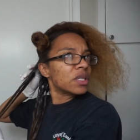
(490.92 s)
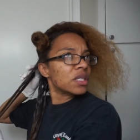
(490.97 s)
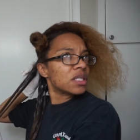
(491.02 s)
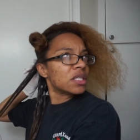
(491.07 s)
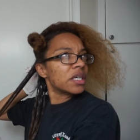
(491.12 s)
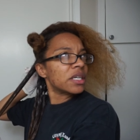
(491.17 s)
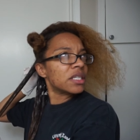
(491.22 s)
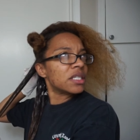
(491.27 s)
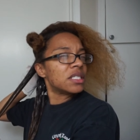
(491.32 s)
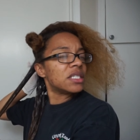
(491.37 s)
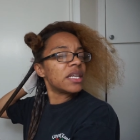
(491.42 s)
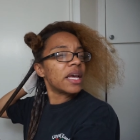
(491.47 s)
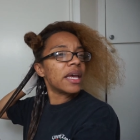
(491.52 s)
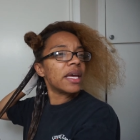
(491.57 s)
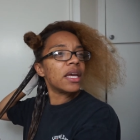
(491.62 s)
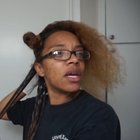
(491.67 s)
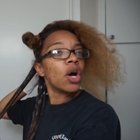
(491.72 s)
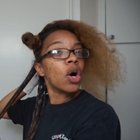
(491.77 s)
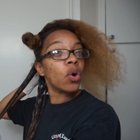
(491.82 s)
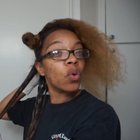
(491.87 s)
a
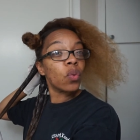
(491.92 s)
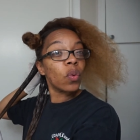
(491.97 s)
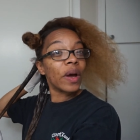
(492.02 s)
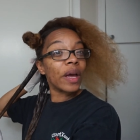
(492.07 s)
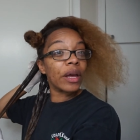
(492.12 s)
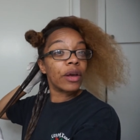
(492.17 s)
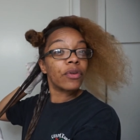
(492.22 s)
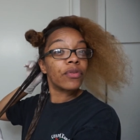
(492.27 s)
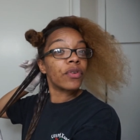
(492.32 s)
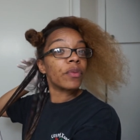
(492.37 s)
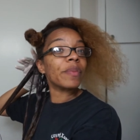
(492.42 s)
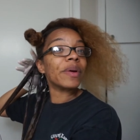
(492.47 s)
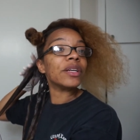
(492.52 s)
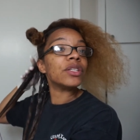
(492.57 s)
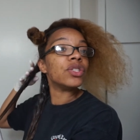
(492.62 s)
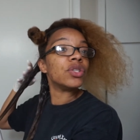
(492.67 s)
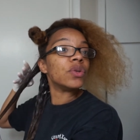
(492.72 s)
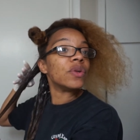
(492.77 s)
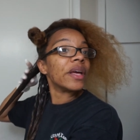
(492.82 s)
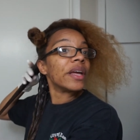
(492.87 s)
day away from my
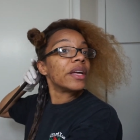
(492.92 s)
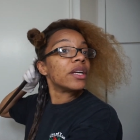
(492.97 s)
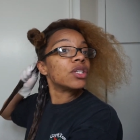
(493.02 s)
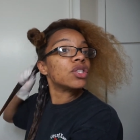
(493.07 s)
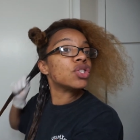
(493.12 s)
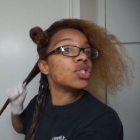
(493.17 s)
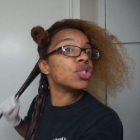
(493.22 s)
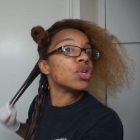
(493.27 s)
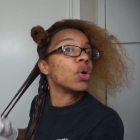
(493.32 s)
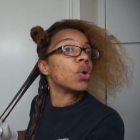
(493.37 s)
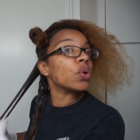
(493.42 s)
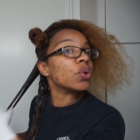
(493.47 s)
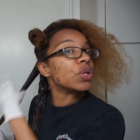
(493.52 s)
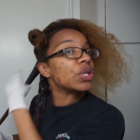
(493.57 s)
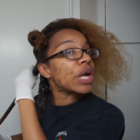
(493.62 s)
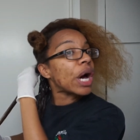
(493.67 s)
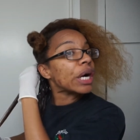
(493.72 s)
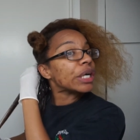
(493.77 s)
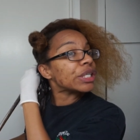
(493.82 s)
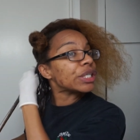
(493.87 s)
due date. So the
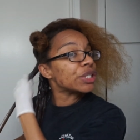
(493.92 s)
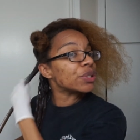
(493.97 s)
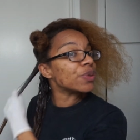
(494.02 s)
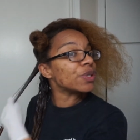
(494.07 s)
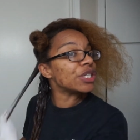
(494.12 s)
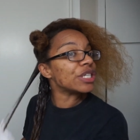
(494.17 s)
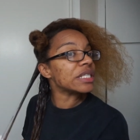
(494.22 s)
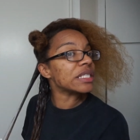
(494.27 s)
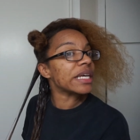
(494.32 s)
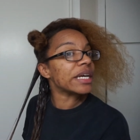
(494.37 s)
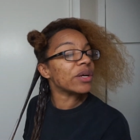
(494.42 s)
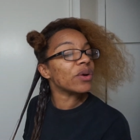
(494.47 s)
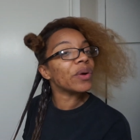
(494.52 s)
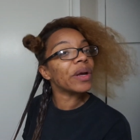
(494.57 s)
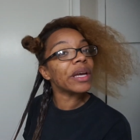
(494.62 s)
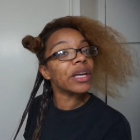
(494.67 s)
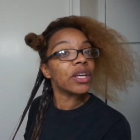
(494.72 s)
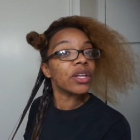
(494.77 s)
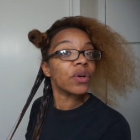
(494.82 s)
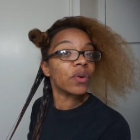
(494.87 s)
doctors were just like,
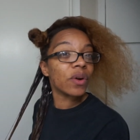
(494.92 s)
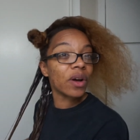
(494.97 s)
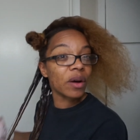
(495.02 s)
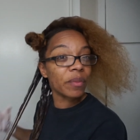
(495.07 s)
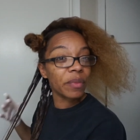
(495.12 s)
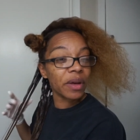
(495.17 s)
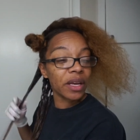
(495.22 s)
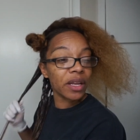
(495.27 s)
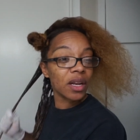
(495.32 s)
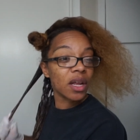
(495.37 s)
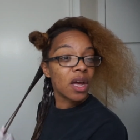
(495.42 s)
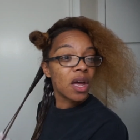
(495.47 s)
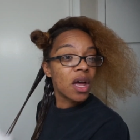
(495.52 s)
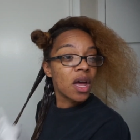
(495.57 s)
okay, you know, come in.